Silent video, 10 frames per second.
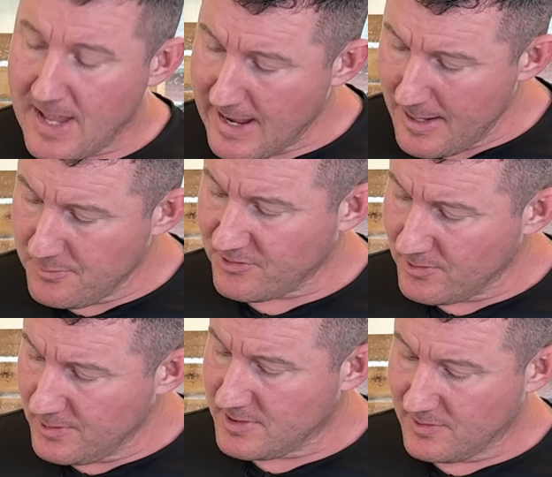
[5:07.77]

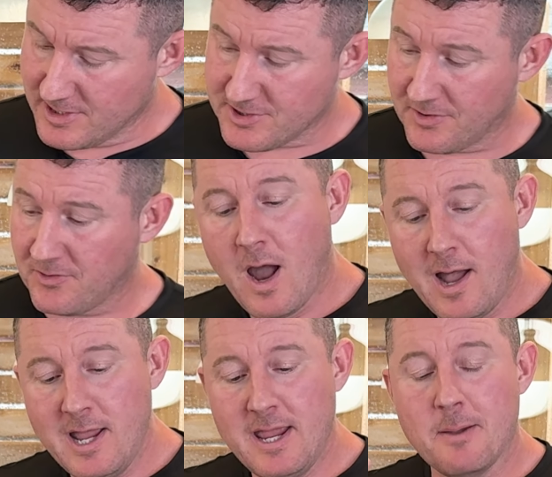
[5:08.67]
Absolutely delicious.
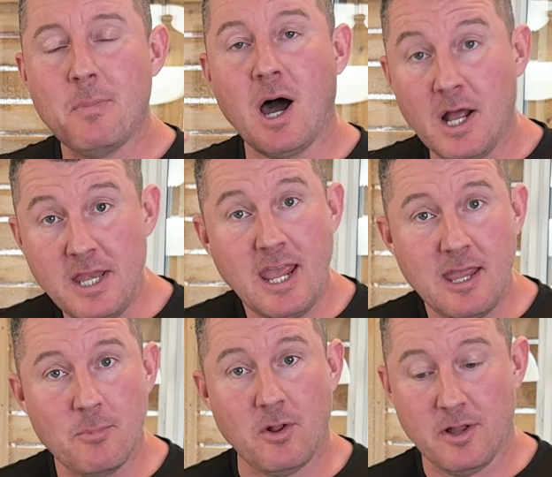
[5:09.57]
I am
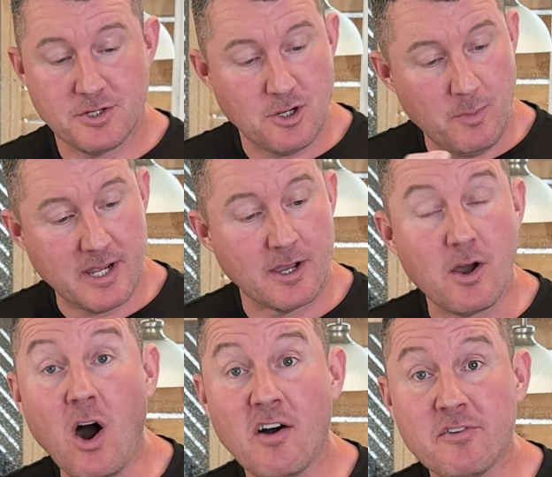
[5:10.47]
unable to make a
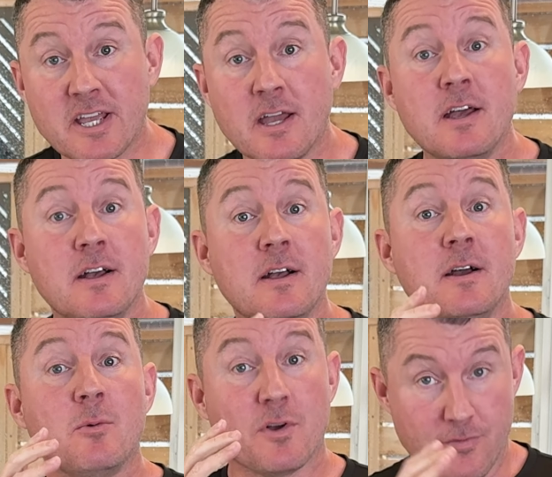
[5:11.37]
coffee
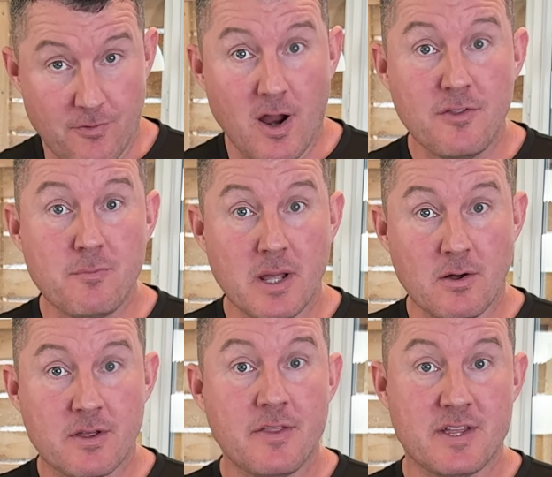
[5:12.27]
with froth
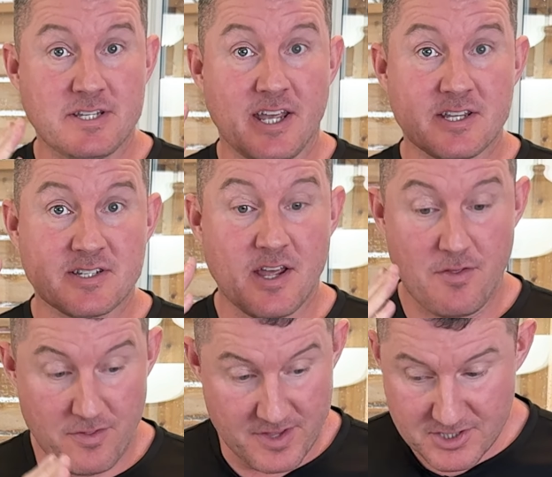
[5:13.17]
milk that tastes
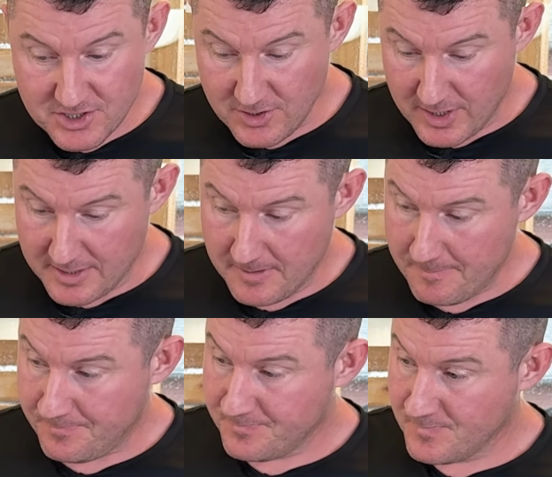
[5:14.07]
this good
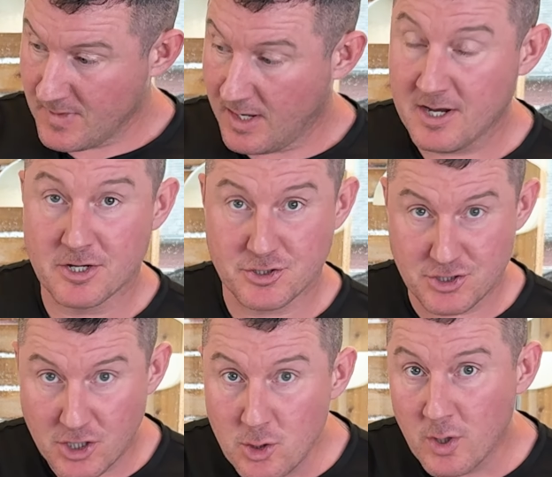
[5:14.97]
in a
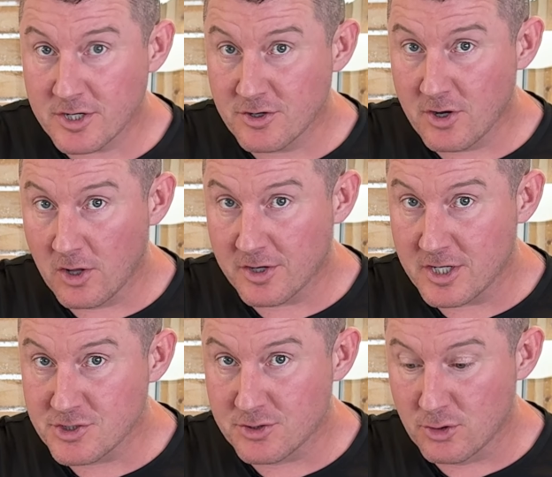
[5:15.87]
$200
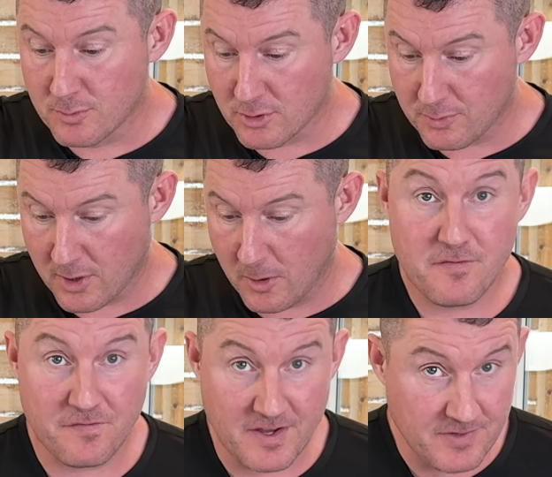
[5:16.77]
Ninja Dual Brew Pro.
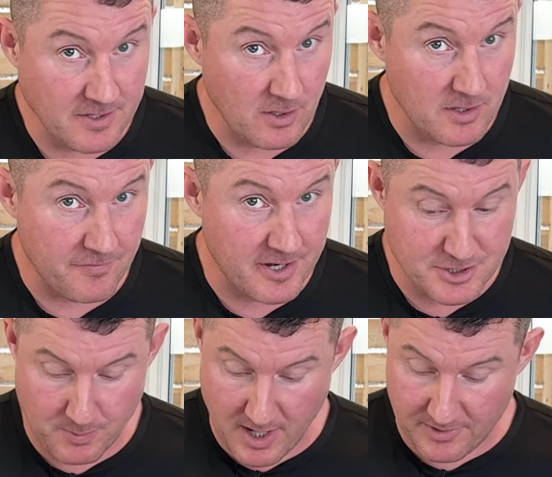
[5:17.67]
$15 French
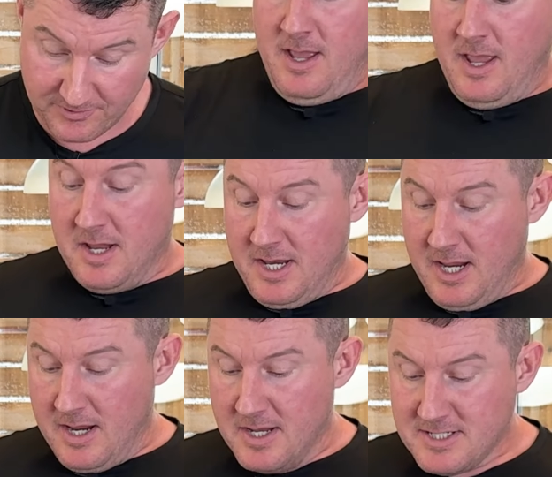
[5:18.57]
press and
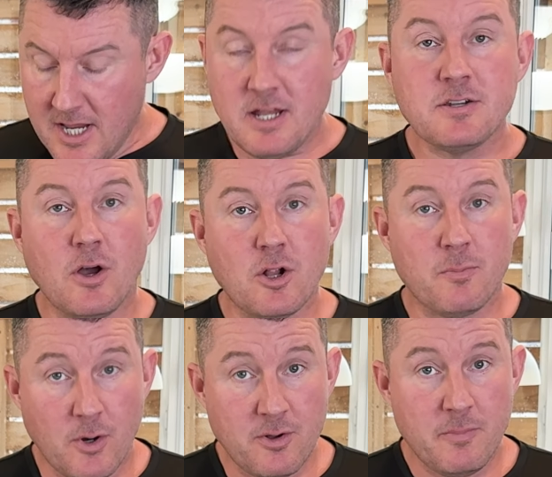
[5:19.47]
a $10
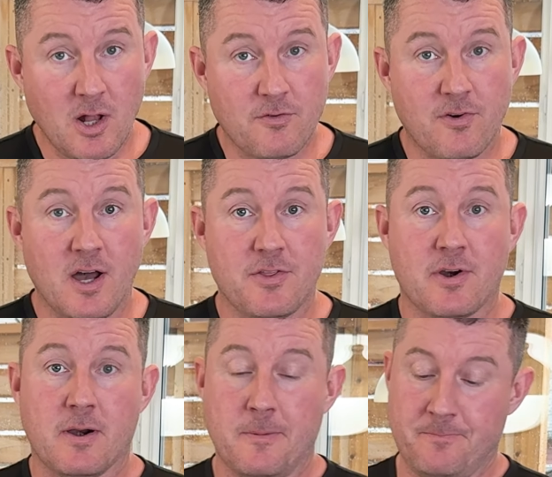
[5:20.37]
Bodum milk frother.